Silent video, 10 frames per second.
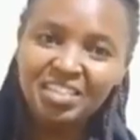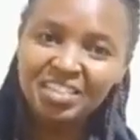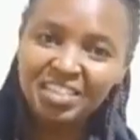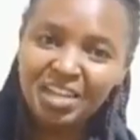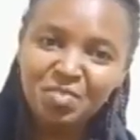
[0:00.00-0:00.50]

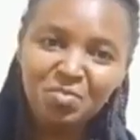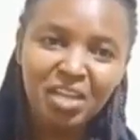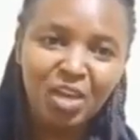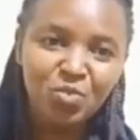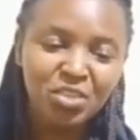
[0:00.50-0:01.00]
Journey
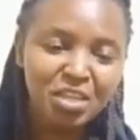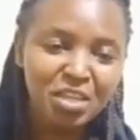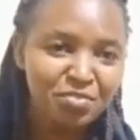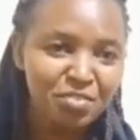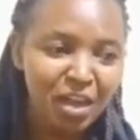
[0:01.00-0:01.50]
Began with
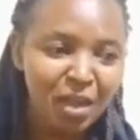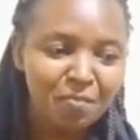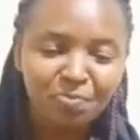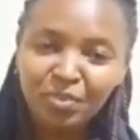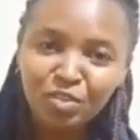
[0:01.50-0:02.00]
Eva.
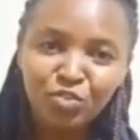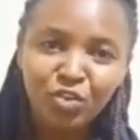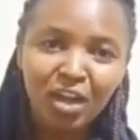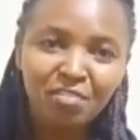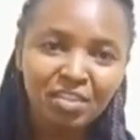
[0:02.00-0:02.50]
If you
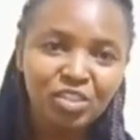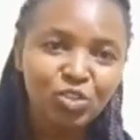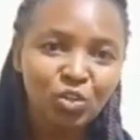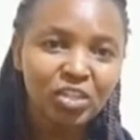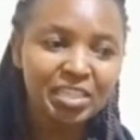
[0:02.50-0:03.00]
haven't
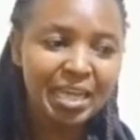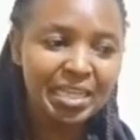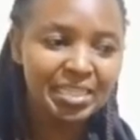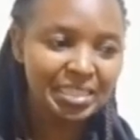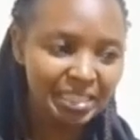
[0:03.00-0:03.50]
joined
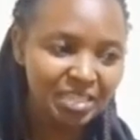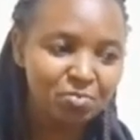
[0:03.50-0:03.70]
us yet,